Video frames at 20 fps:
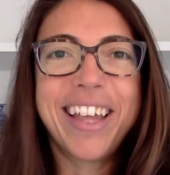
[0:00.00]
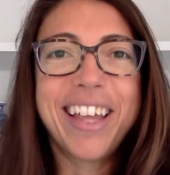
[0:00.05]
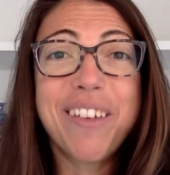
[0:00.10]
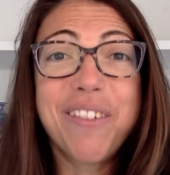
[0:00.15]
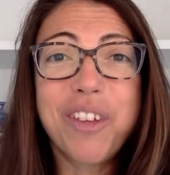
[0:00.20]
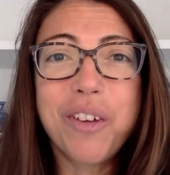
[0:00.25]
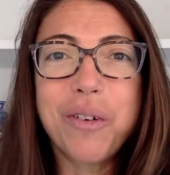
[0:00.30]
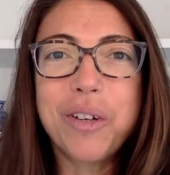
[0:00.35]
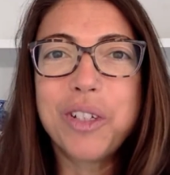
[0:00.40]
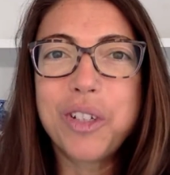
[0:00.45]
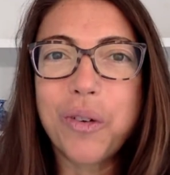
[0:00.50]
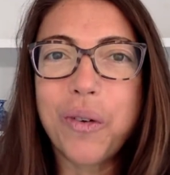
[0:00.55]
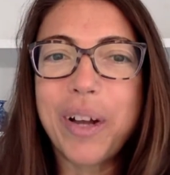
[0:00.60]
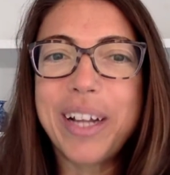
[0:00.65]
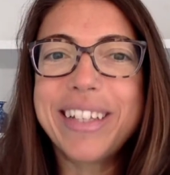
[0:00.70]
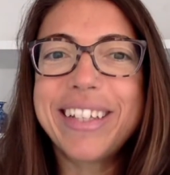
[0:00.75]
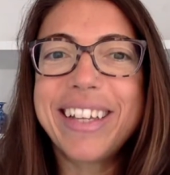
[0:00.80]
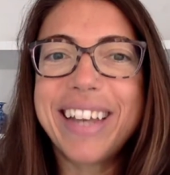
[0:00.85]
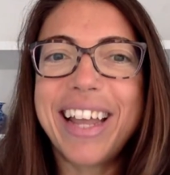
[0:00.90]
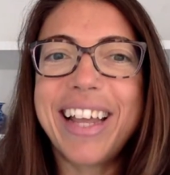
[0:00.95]
If you
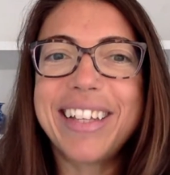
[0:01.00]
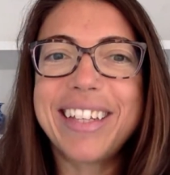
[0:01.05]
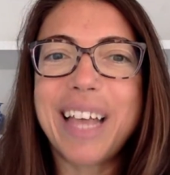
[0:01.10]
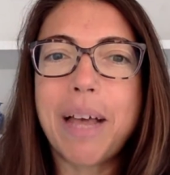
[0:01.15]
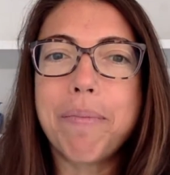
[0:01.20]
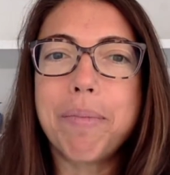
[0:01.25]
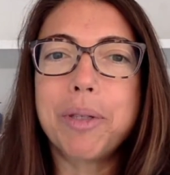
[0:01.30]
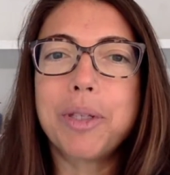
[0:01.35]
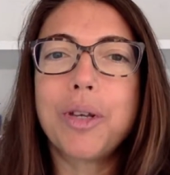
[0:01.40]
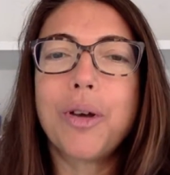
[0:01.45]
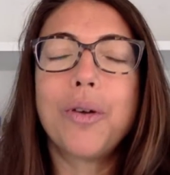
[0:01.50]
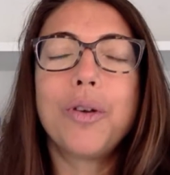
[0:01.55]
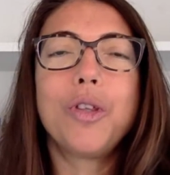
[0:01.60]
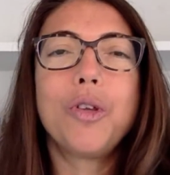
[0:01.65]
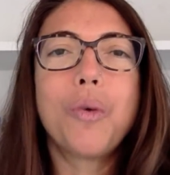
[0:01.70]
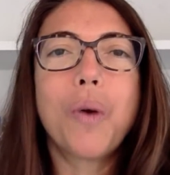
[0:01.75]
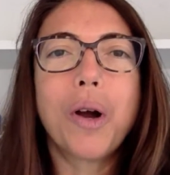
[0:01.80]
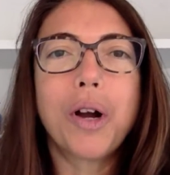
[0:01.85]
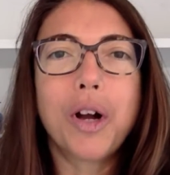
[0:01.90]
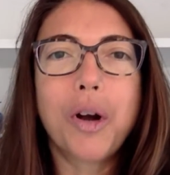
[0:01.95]
enjoyed today's episode,
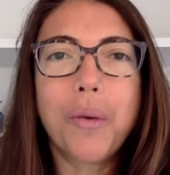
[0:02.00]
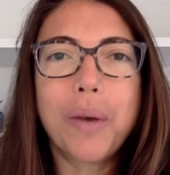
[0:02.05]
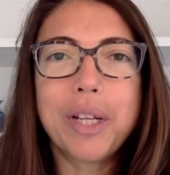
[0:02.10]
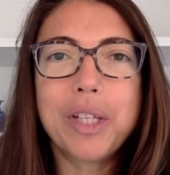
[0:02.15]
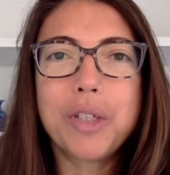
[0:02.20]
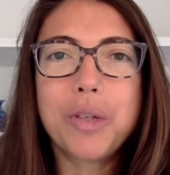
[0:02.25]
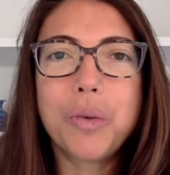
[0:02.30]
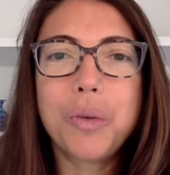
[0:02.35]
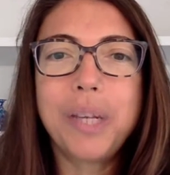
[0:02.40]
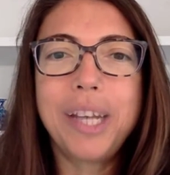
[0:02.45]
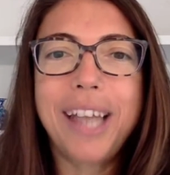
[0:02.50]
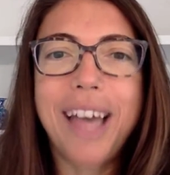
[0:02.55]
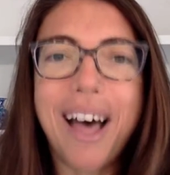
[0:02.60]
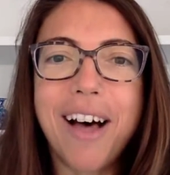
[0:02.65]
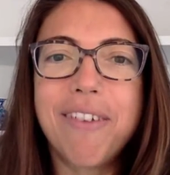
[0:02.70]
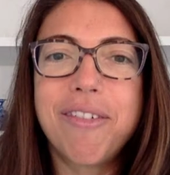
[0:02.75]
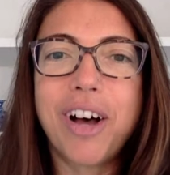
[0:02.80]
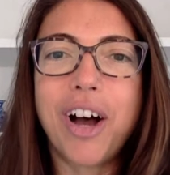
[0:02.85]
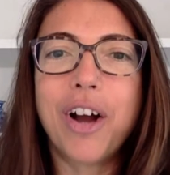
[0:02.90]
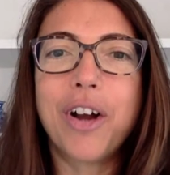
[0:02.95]
you are going to
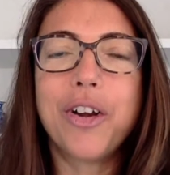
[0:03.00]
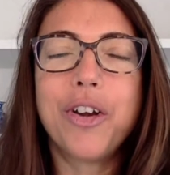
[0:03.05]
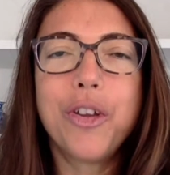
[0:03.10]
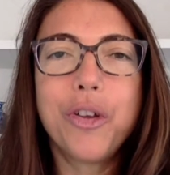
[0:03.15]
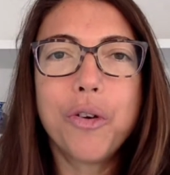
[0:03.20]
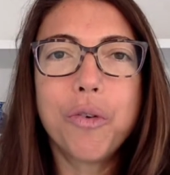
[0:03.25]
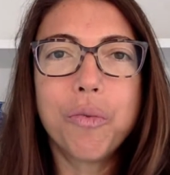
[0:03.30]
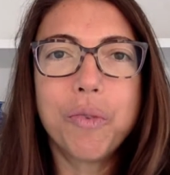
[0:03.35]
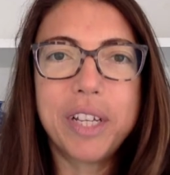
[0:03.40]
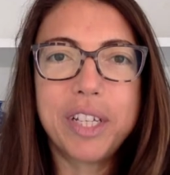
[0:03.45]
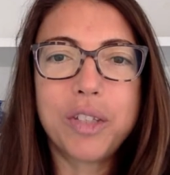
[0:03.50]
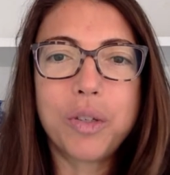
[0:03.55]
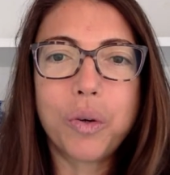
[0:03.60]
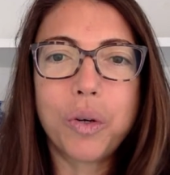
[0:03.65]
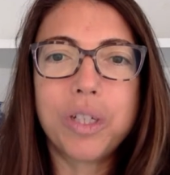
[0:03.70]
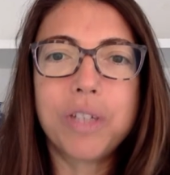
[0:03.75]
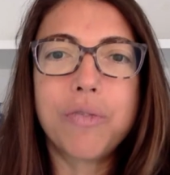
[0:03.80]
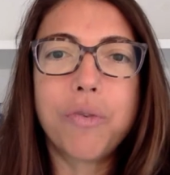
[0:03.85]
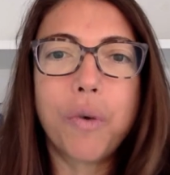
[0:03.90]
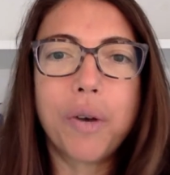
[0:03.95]
love our new
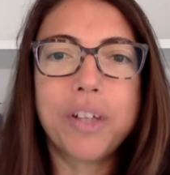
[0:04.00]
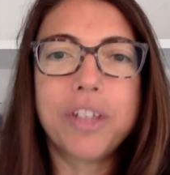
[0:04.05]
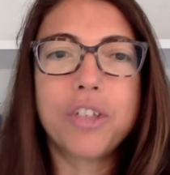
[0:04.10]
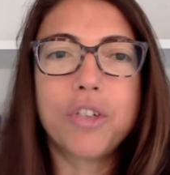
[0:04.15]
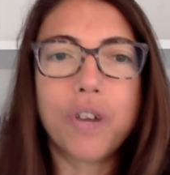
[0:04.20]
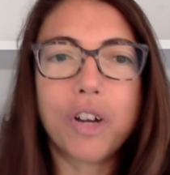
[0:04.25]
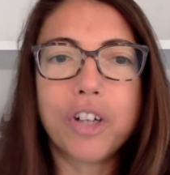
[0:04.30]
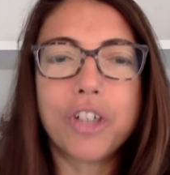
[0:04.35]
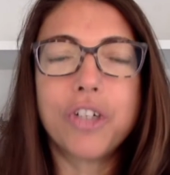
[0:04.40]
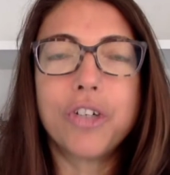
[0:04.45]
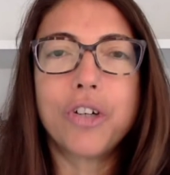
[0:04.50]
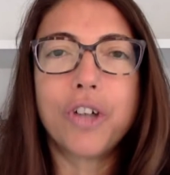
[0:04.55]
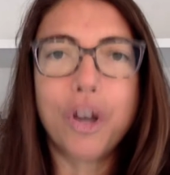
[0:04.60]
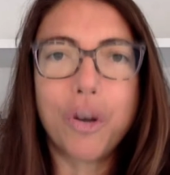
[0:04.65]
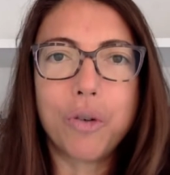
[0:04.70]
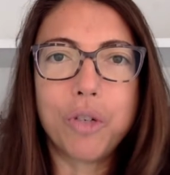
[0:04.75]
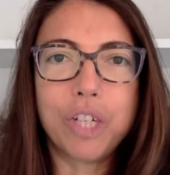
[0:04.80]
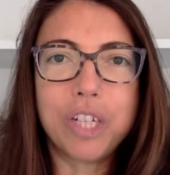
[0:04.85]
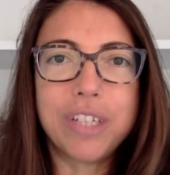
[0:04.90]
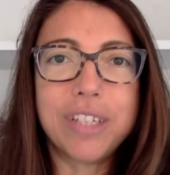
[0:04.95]
resource for instructional
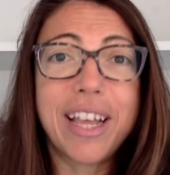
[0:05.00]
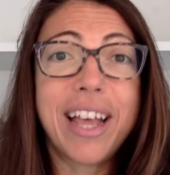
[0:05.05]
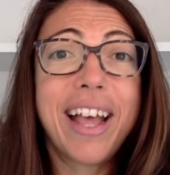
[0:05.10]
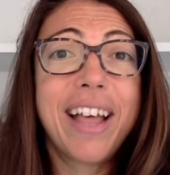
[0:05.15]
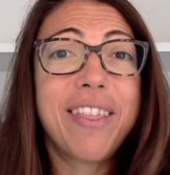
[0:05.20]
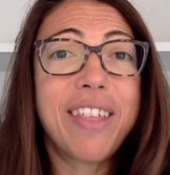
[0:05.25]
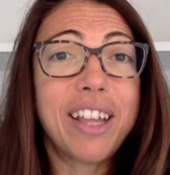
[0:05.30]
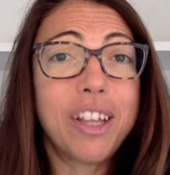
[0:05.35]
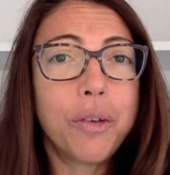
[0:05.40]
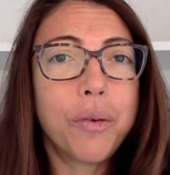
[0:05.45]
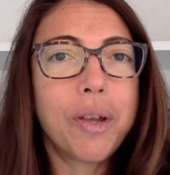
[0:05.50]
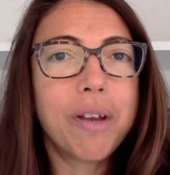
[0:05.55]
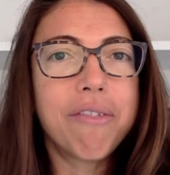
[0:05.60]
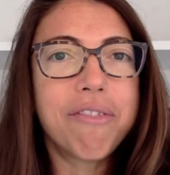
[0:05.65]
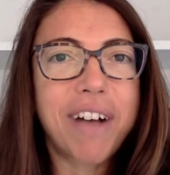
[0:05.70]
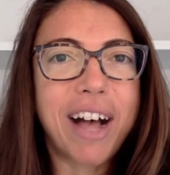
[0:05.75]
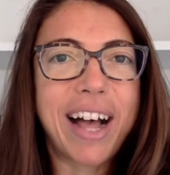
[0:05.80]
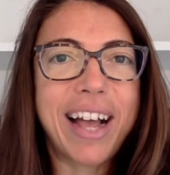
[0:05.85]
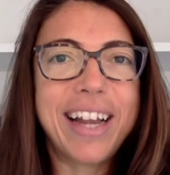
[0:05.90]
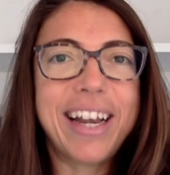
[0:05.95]
coaches that you can
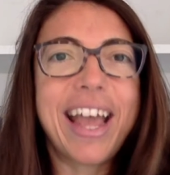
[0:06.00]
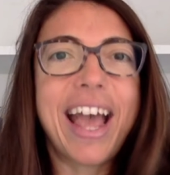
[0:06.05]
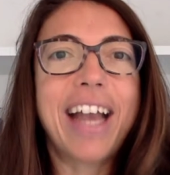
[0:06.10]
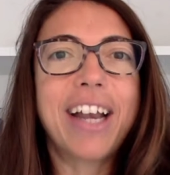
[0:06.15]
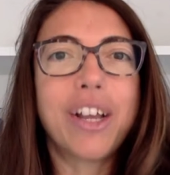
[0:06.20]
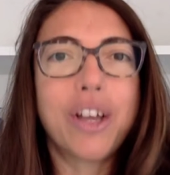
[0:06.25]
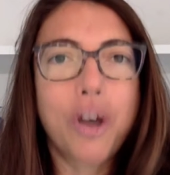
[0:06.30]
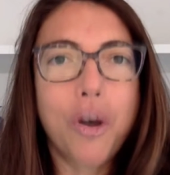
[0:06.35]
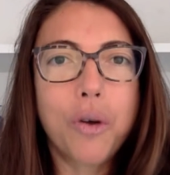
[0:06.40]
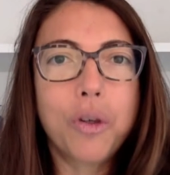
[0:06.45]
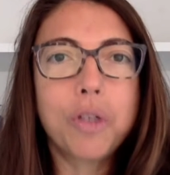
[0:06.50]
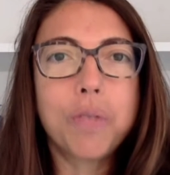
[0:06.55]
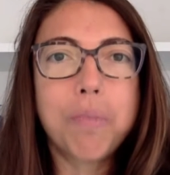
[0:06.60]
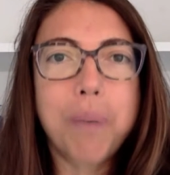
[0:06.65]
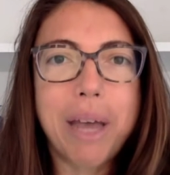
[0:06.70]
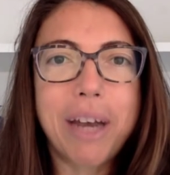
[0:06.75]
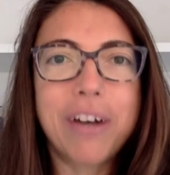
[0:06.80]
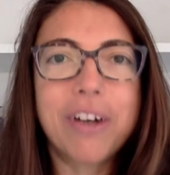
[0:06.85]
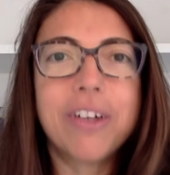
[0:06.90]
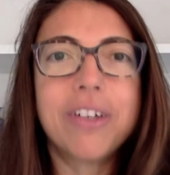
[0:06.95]
find at
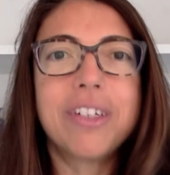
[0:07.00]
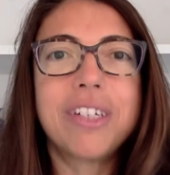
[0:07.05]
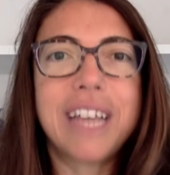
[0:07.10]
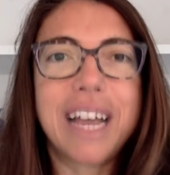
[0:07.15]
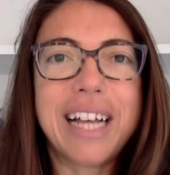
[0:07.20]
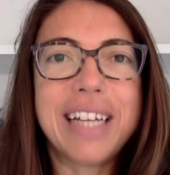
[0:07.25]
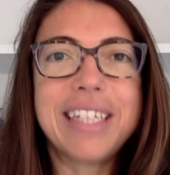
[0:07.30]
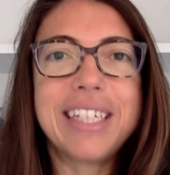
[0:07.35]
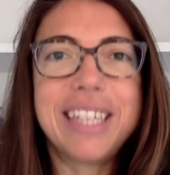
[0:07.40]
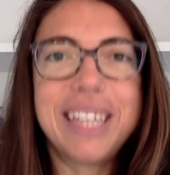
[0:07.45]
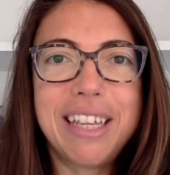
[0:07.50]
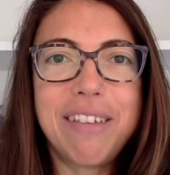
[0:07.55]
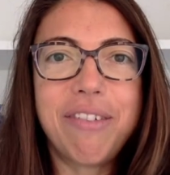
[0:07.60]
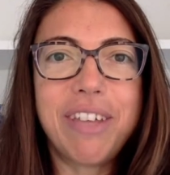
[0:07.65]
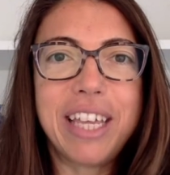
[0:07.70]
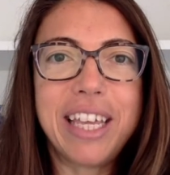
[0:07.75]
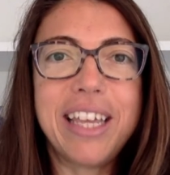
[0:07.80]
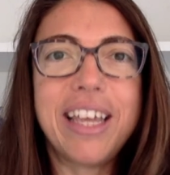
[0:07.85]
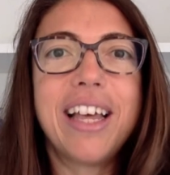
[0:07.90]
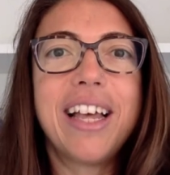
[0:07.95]

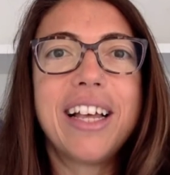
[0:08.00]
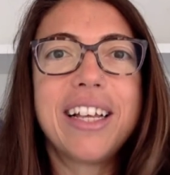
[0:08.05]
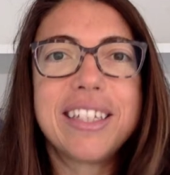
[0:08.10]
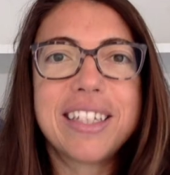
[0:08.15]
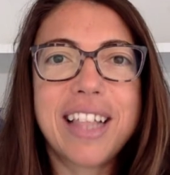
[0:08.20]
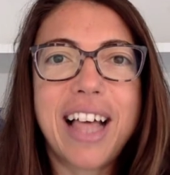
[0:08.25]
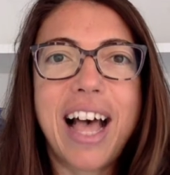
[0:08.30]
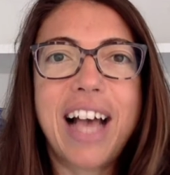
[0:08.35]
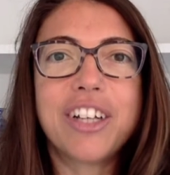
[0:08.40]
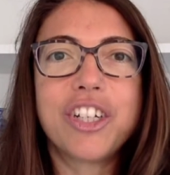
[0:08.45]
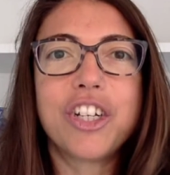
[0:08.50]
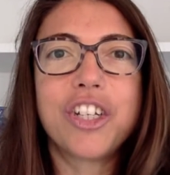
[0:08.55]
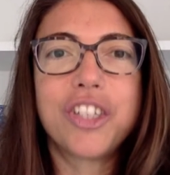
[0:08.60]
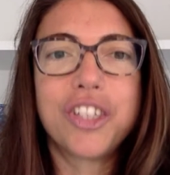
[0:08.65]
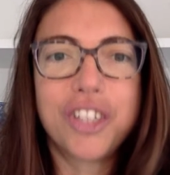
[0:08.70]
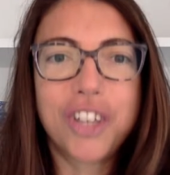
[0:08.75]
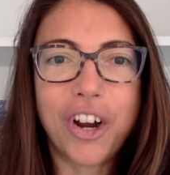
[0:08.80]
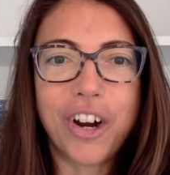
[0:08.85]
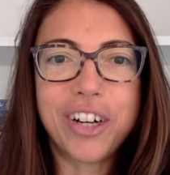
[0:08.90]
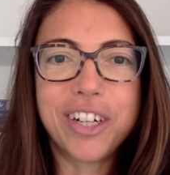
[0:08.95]

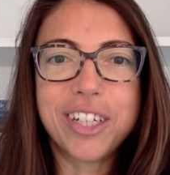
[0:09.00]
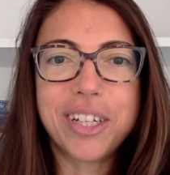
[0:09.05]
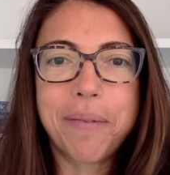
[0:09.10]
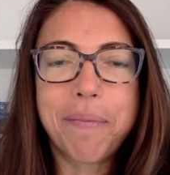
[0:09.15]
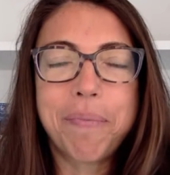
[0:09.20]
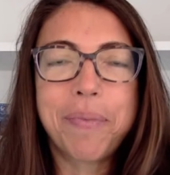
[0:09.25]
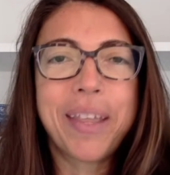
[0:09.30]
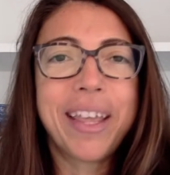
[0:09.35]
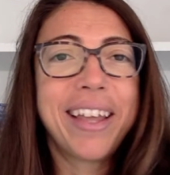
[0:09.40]
coachbetter.tv/start.